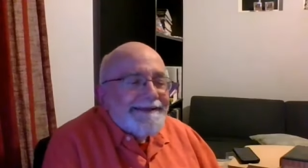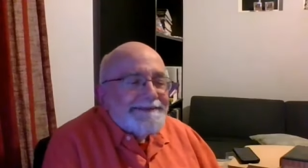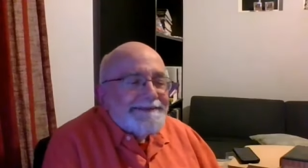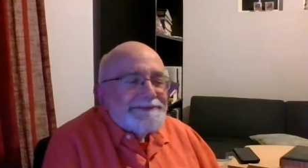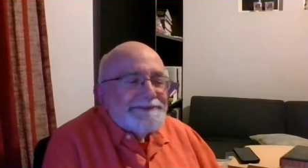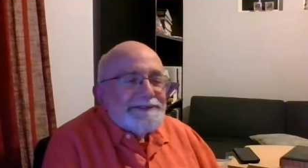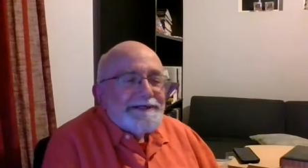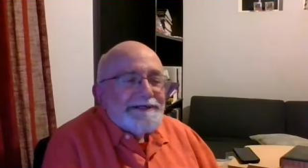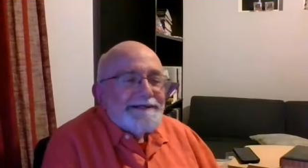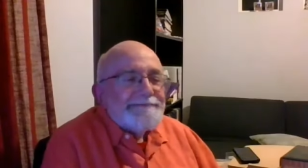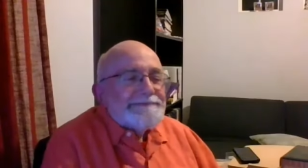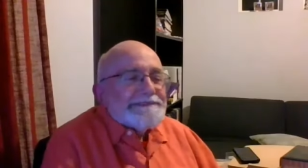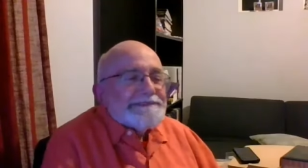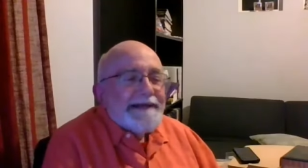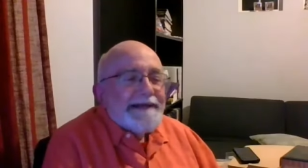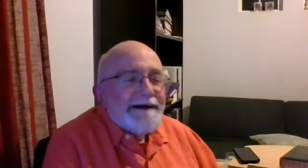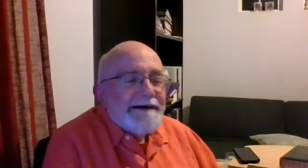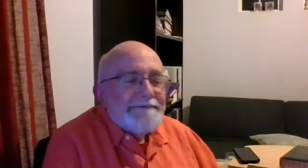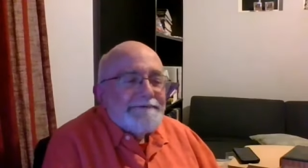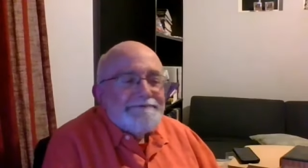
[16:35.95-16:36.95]
in
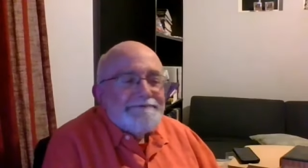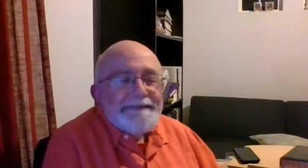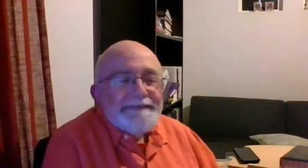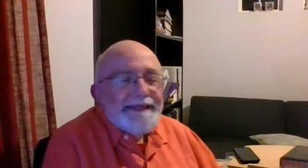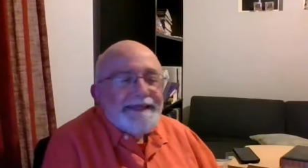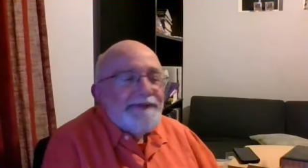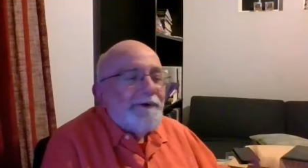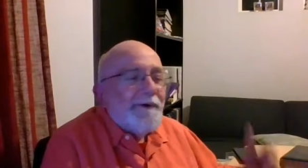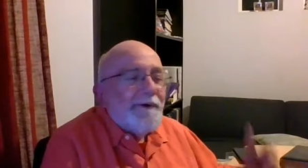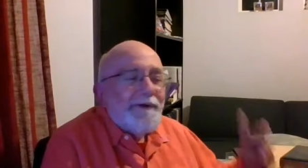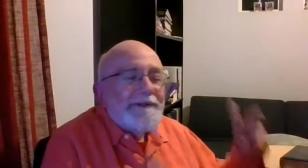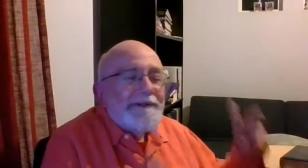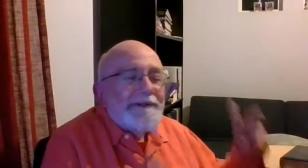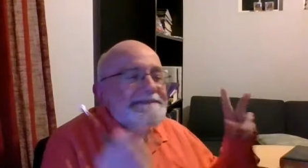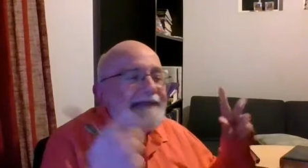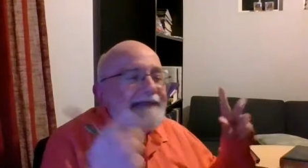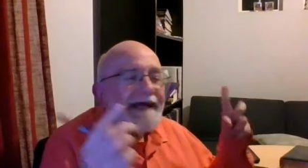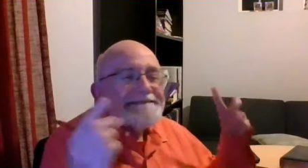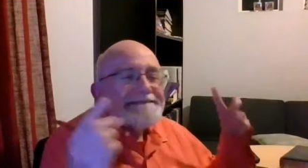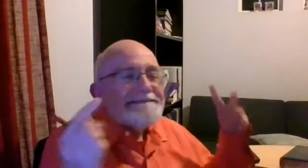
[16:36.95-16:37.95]
terms of the
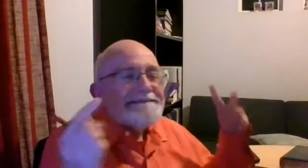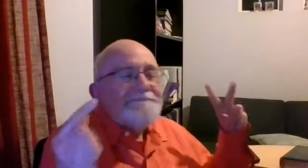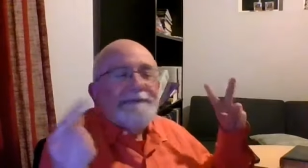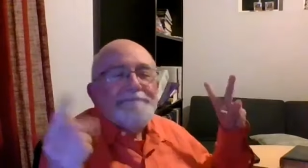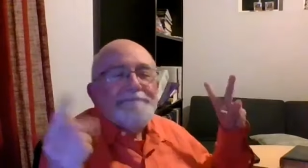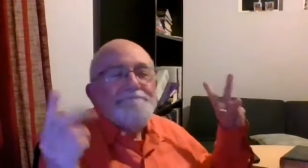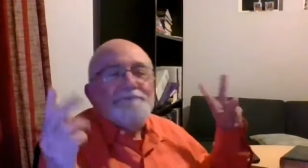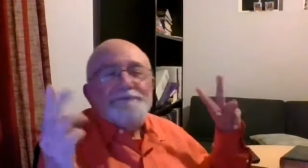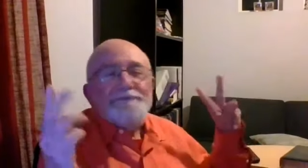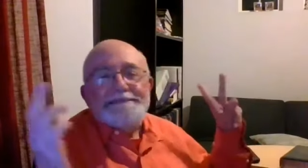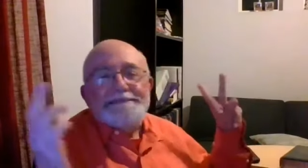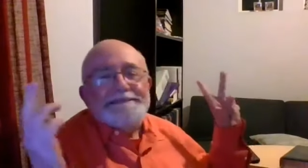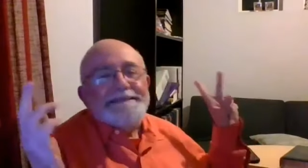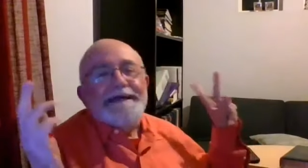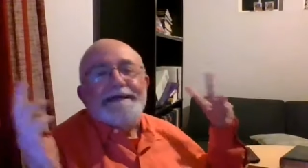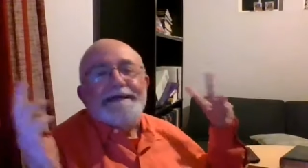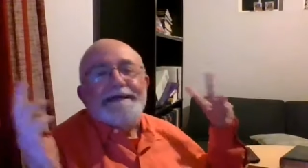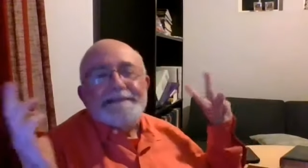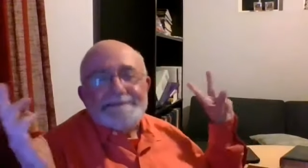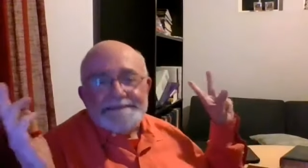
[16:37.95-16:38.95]
Old Testament
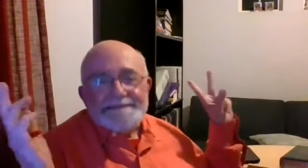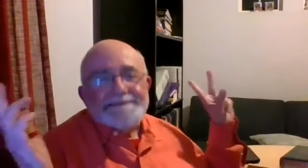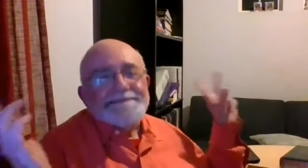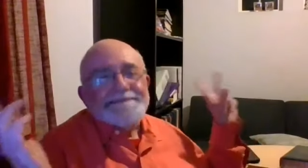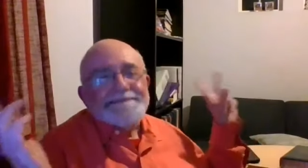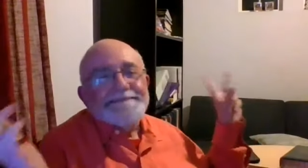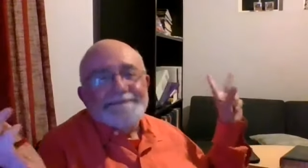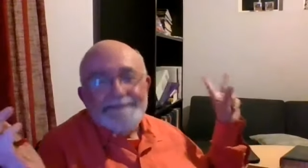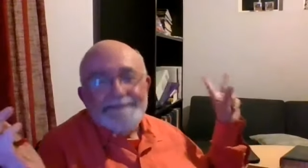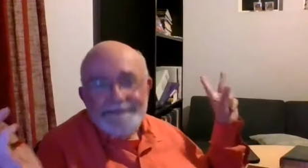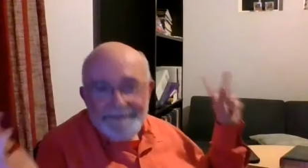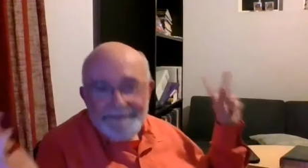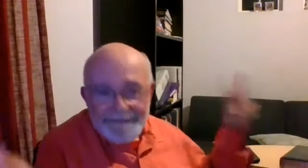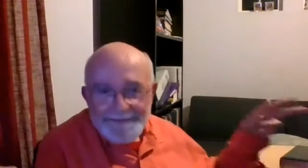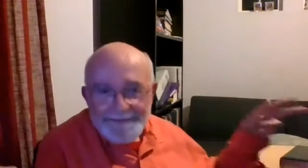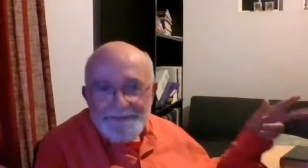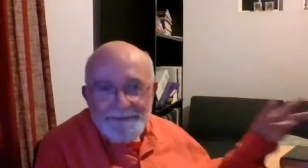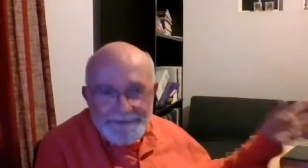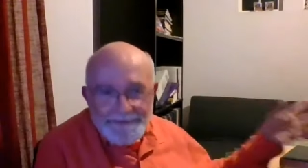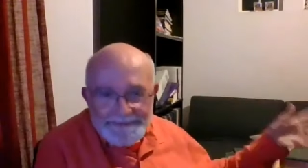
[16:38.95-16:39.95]
predicts
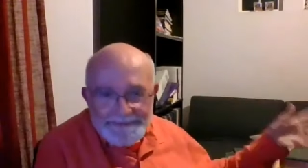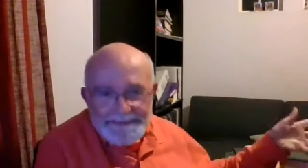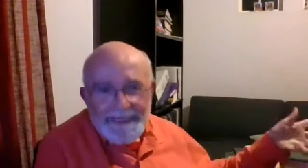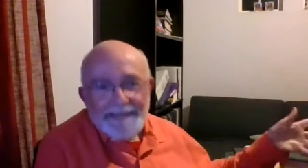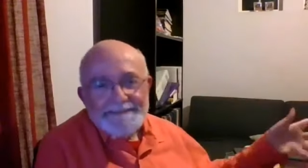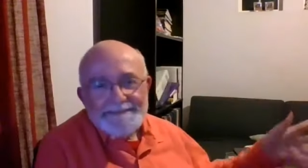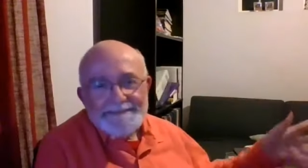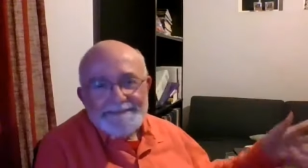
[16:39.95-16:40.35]
the New